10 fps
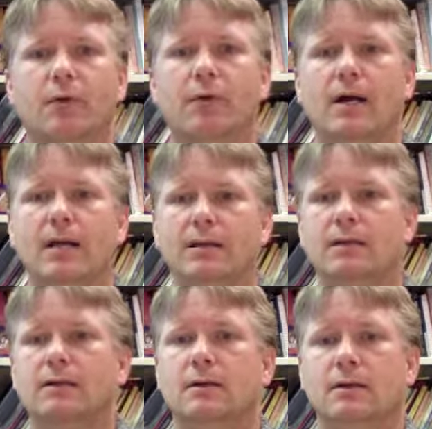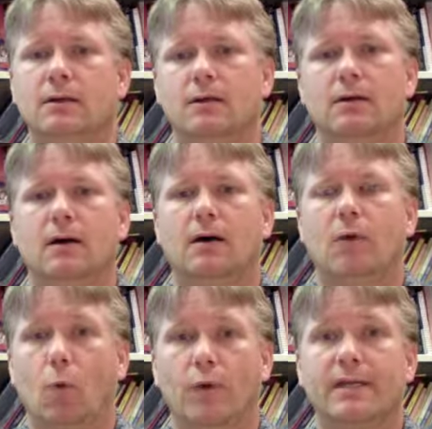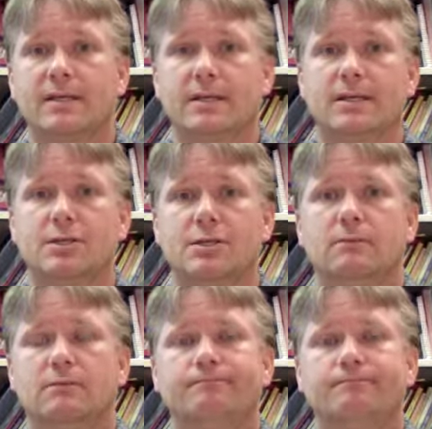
right orientation.